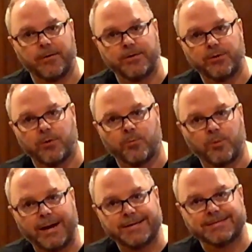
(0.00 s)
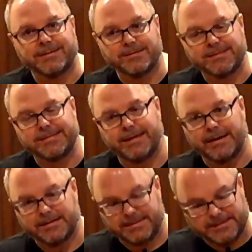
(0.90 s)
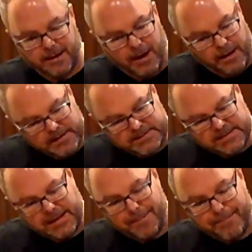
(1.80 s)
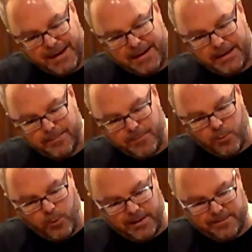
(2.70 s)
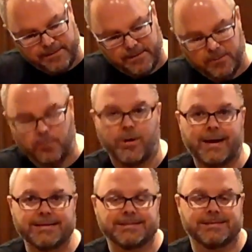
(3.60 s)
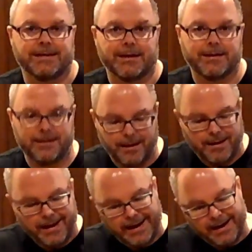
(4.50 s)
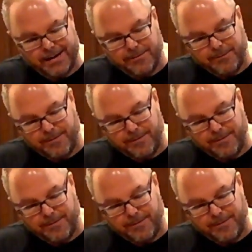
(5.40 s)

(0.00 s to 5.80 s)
your rice sticks. This is a medium width rice stick, and